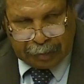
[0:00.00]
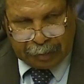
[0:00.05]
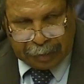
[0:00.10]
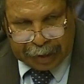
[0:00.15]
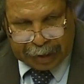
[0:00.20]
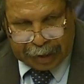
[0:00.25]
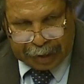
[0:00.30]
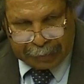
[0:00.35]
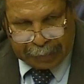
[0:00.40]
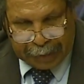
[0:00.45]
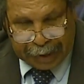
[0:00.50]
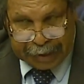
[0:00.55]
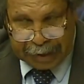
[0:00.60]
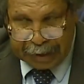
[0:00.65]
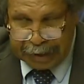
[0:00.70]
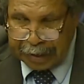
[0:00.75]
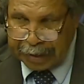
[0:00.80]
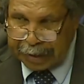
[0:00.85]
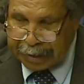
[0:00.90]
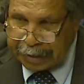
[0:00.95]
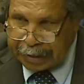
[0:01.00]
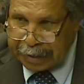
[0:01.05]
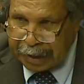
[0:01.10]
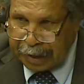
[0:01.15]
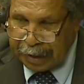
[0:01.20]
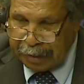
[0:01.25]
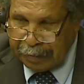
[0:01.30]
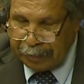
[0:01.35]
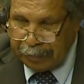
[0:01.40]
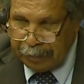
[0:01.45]
when a person is
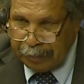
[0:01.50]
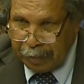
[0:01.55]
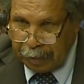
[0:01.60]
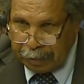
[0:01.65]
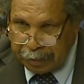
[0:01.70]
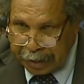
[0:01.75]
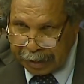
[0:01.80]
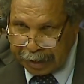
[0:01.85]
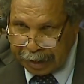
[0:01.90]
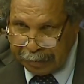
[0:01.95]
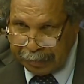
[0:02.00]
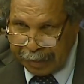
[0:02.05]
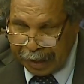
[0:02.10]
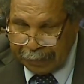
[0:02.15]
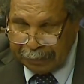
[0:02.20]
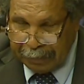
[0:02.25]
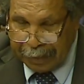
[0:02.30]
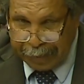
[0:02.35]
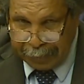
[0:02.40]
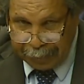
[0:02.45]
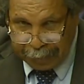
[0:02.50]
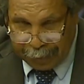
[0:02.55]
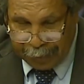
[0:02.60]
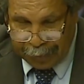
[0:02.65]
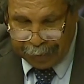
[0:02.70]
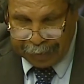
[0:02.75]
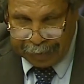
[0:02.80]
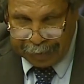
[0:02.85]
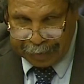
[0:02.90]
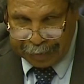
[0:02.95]
voted in by
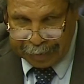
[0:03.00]
people,